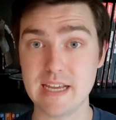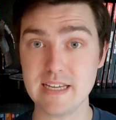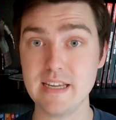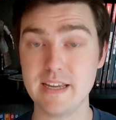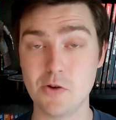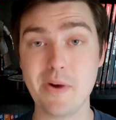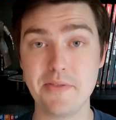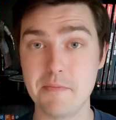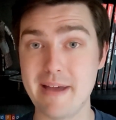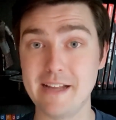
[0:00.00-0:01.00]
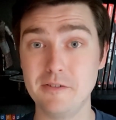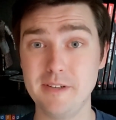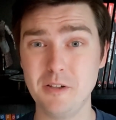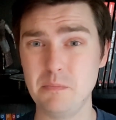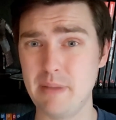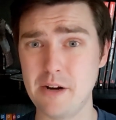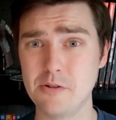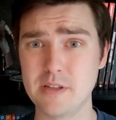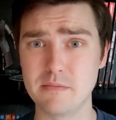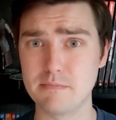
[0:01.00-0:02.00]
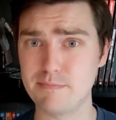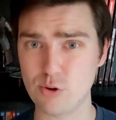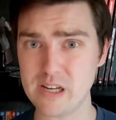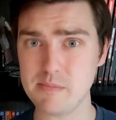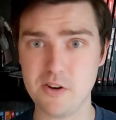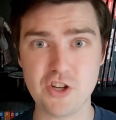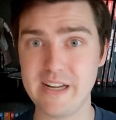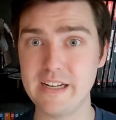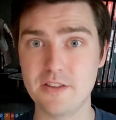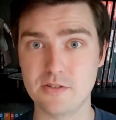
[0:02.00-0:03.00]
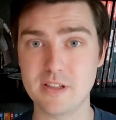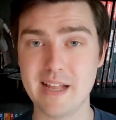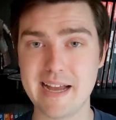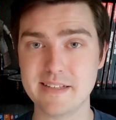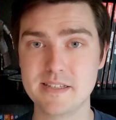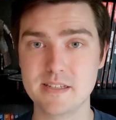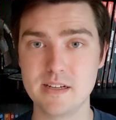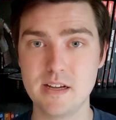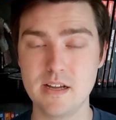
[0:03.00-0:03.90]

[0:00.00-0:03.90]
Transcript: they can get around the battlefield better than pretty much any other class.